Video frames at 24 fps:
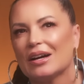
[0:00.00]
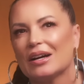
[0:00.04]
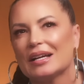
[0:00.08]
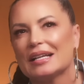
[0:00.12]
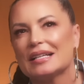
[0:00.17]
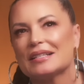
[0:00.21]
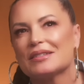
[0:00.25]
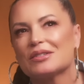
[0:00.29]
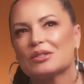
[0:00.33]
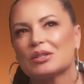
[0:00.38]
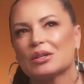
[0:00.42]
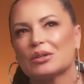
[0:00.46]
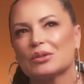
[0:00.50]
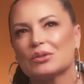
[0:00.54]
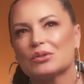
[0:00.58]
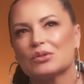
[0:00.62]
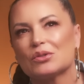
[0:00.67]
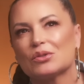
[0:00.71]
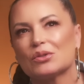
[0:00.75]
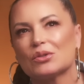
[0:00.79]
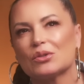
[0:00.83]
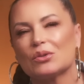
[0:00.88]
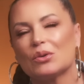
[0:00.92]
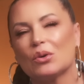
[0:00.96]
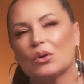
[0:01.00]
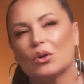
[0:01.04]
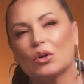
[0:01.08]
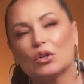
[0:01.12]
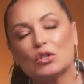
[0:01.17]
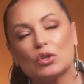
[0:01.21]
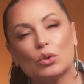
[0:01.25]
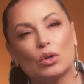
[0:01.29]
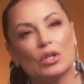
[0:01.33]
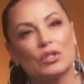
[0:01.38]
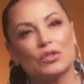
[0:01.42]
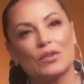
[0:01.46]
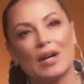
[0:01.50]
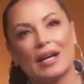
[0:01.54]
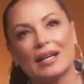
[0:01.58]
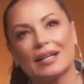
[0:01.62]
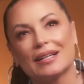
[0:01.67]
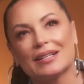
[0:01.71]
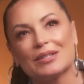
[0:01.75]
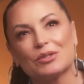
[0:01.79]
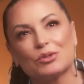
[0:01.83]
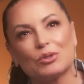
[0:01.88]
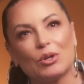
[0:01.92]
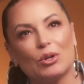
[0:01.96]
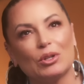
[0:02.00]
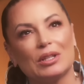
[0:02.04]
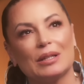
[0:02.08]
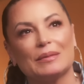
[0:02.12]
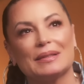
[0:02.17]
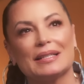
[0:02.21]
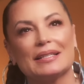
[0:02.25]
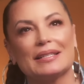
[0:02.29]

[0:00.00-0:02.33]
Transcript: It's so true. Or or try to control it.